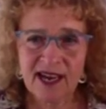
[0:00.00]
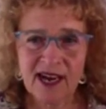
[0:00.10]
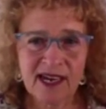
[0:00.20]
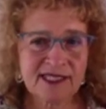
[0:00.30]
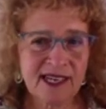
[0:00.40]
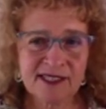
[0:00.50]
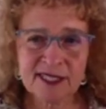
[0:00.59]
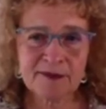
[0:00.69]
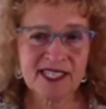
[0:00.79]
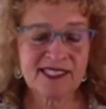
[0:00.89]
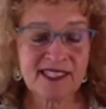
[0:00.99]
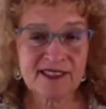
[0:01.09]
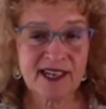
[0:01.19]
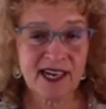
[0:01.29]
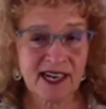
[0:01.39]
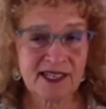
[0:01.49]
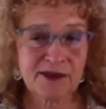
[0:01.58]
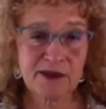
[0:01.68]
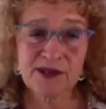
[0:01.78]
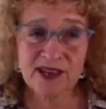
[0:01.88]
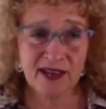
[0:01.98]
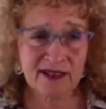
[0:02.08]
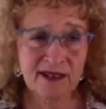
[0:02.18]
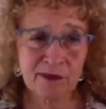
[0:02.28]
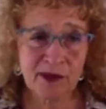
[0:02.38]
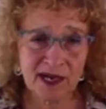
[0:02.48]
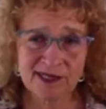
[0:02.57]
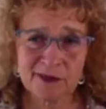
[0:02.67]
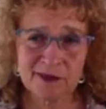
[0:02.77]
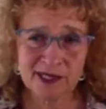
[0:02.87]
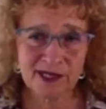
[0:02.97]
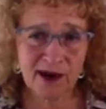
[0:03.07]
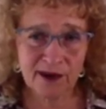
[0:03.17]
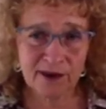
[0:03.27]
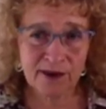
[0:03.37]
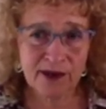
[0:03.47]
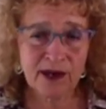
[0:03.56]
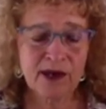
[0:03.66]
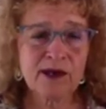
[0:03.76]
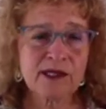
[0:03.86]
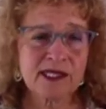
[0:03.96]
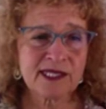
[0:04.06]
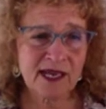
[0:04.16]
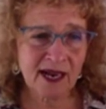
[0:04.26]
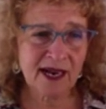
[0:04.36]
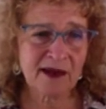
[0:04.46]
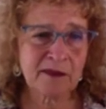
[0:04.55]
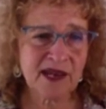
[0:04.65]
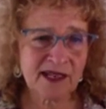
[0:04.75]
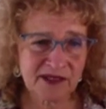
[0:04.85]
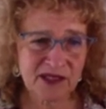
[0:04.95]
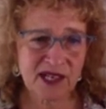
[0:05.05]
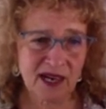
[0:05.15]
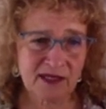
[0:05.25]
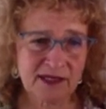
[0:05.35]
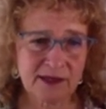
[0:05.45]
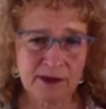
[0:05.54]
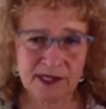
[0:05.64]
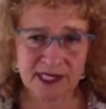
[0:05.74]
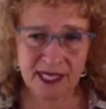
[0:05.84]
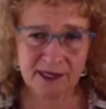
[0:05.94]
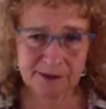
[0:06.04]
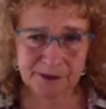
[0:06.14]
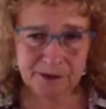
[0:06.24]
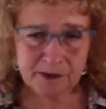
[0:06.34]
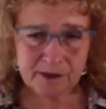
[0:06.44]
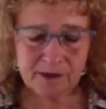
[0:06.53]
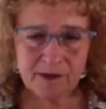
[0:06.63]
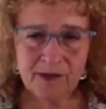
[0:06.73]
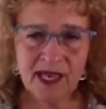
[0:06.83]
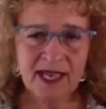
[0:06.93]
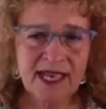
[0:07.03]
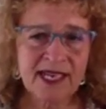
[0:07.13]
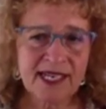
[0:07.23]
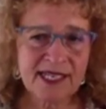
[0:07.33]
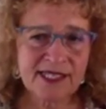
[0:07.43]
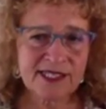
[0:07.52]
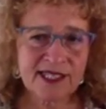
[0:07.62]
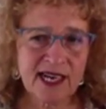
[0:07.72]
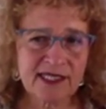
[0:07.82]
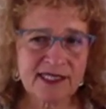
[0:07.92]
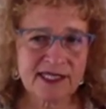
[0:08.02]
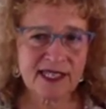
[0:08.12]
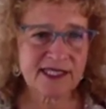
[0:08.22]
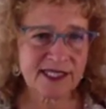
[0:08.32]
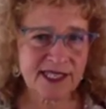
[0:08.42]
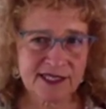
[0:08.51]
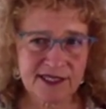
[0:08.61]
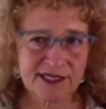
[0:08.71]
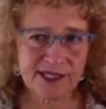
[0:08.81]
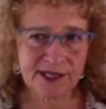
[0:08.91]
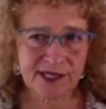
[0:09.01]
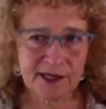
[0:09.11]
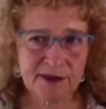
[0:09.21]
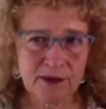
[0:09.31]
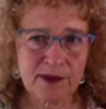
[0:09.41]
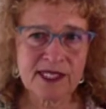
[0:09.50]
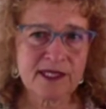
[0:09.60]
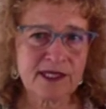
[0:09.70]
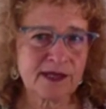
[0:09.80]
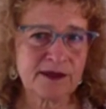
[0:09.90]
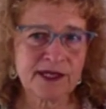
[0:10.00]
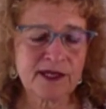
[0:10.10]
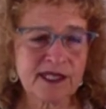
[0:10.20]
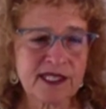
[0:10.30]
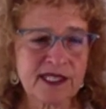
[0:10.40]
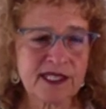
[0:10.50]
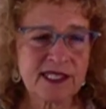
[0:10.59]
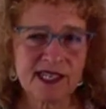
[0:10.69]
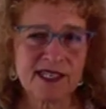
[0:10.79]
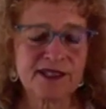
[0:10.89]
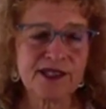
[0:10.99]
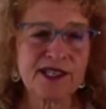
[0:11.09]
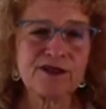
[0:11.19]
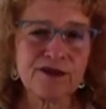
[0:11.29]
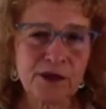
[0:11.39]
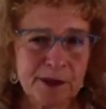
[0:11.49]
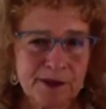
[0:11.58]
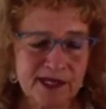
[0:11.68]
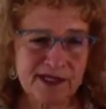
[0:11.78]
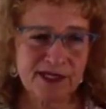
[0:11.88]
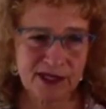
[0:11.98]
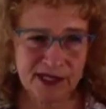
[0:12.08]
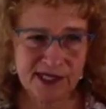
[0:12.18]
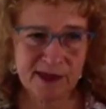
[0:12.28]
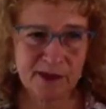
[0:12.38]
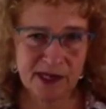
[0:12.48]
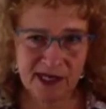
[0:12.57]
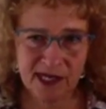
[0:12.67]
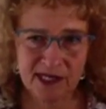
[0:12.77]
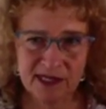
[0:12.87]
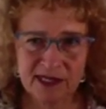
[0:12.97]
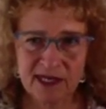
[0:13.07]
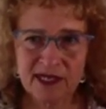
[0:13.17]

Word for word: I tell them that neither I nor they could possibly know, only time and your child will tell. Each child is on a gender journey. We just don't notice the gender conforming journeys among us.